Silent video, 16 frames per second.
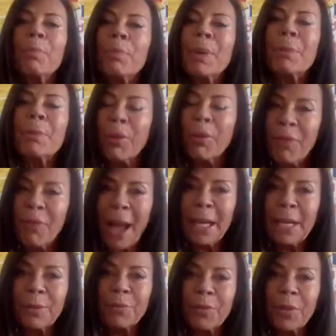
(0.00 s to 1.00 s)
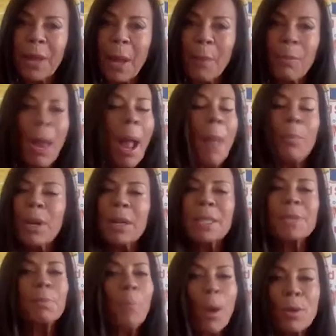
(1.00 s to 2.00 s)
be provided for them,
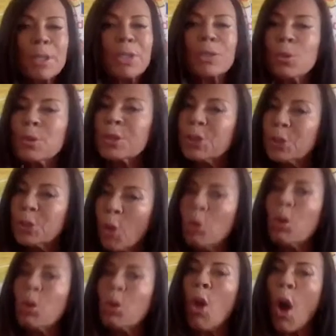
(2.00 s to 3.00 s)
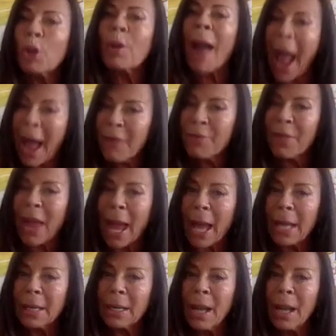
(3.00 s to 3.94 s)
because most schools no longer have that.